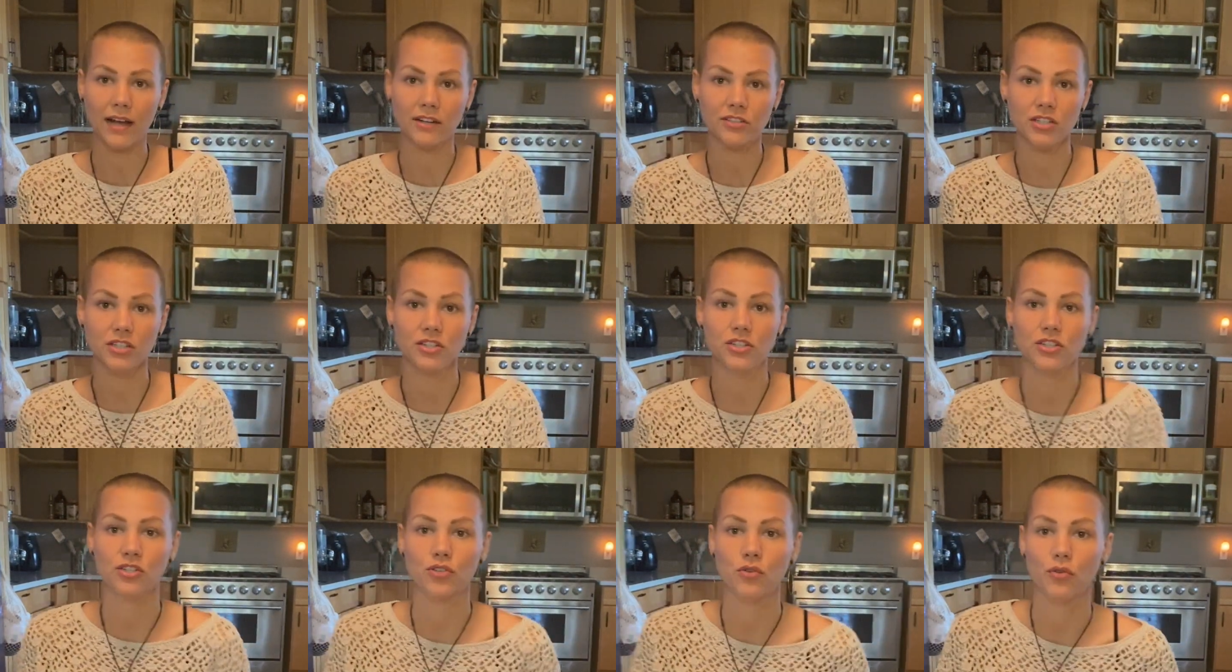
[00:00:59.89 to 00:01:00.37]

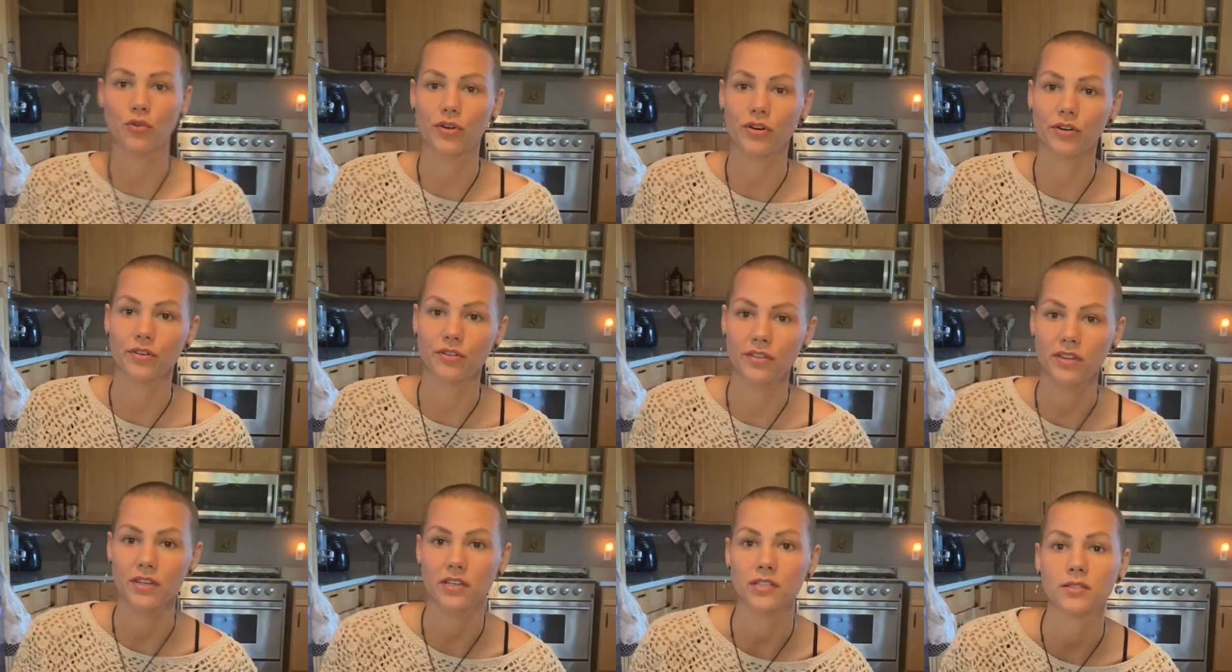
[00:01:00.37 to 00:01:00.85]
actually just
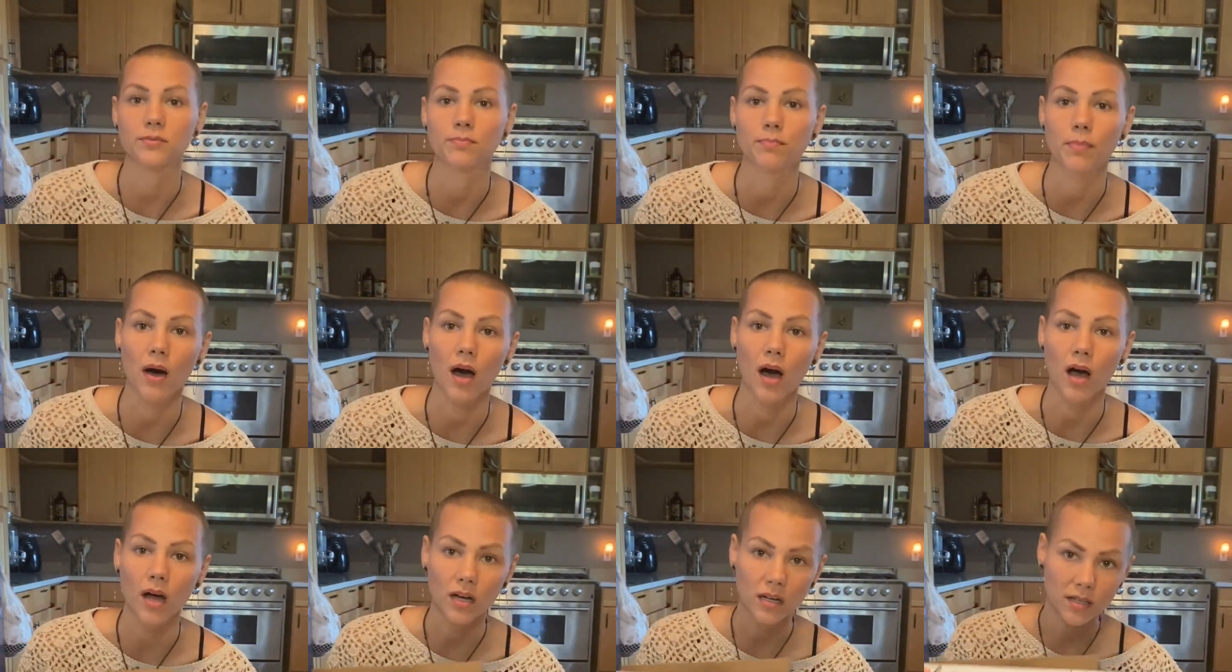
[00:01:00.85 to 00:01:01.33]
ordered this
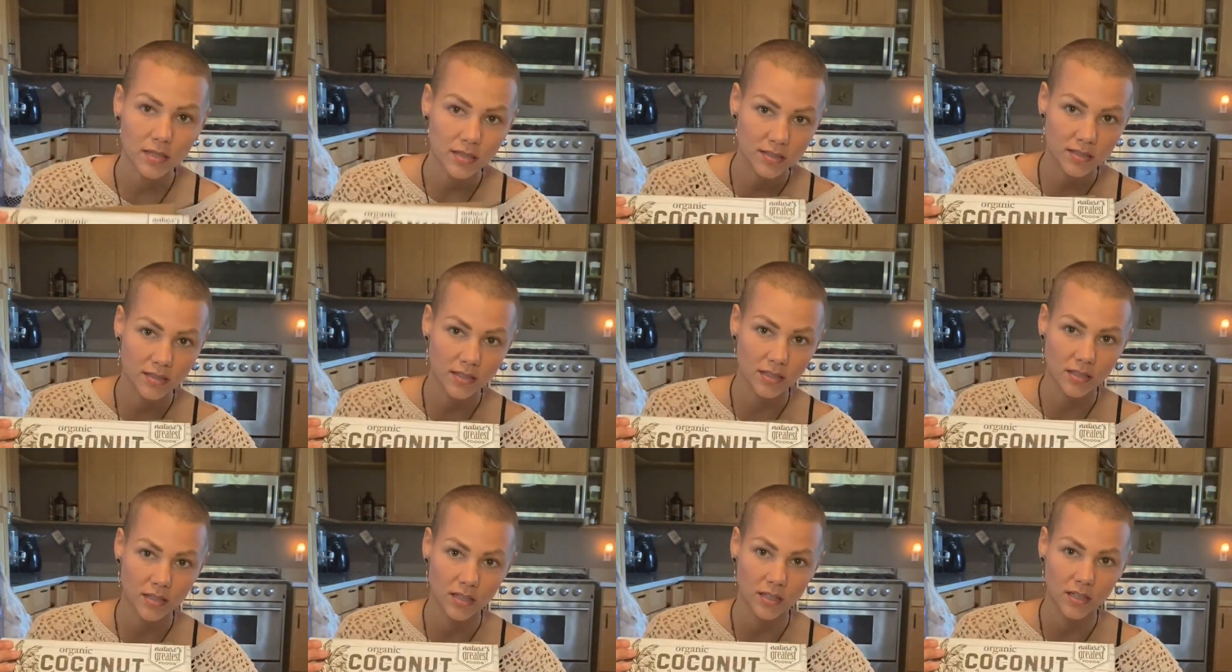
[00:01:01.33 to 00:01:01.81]

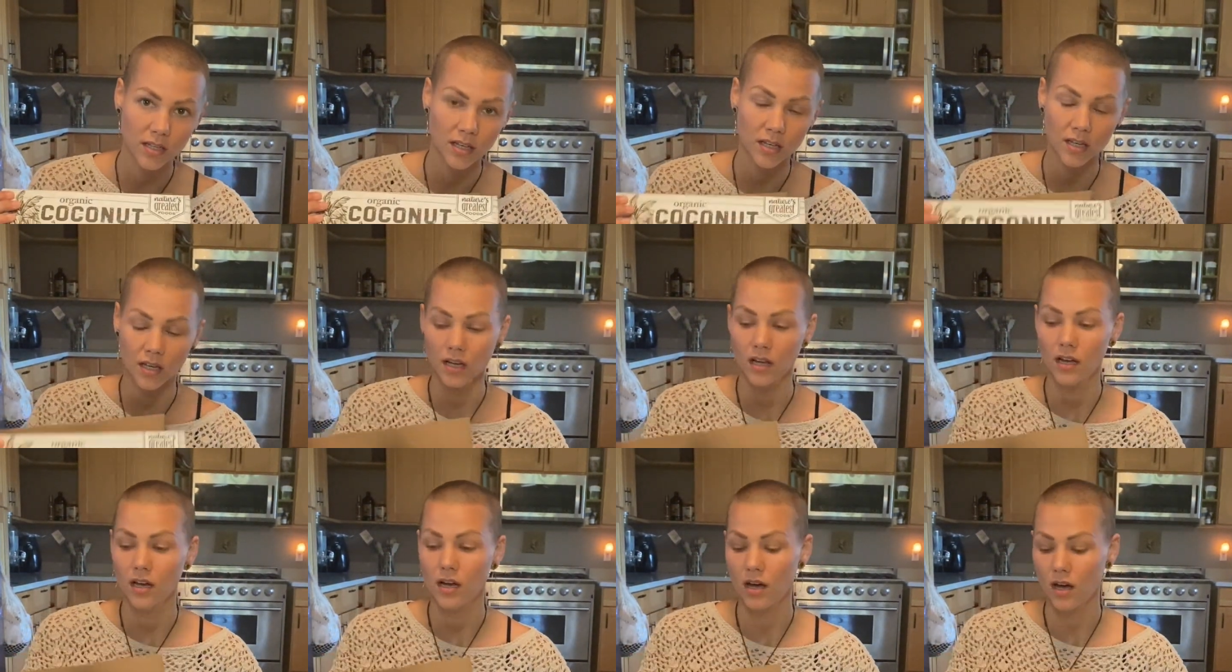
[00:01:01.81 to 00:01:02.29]
box
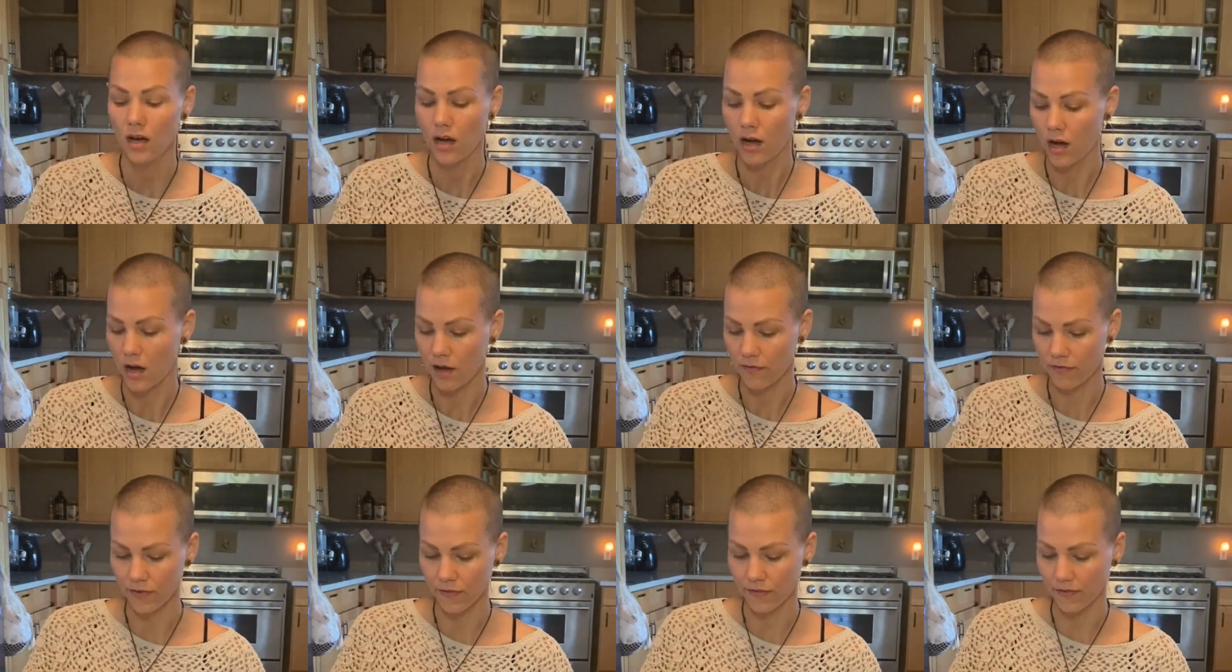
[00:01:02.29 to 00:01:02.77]

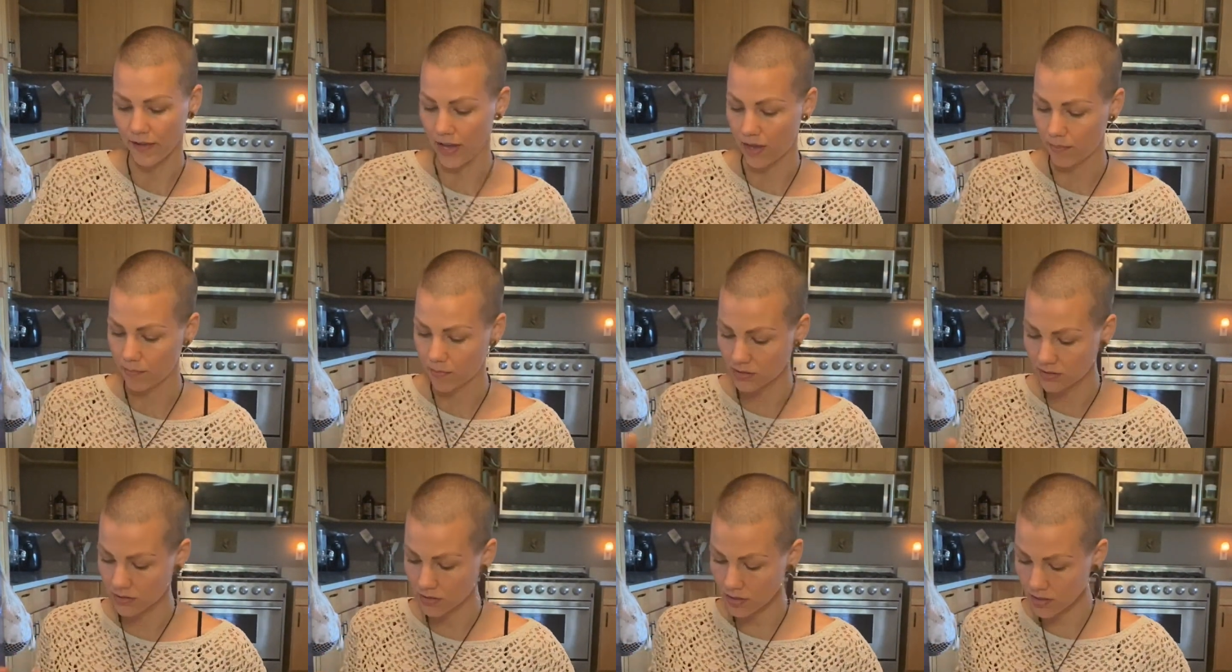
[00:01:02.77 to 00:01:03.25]
off of
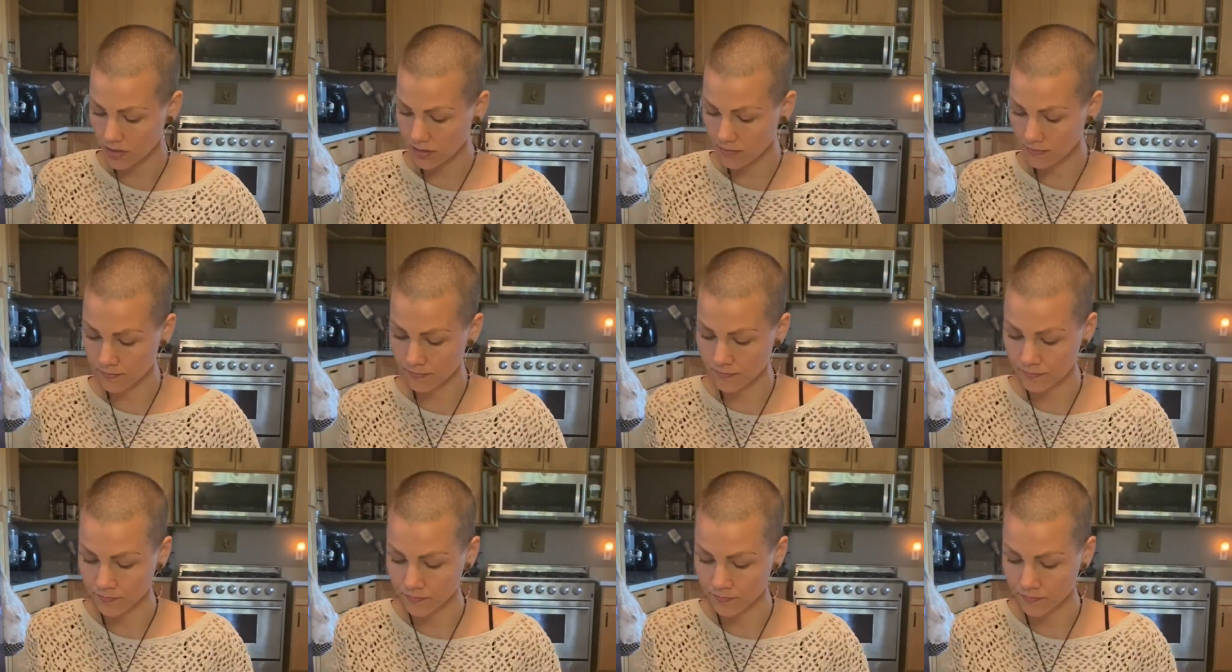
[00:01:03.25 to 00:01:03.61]
Amazon.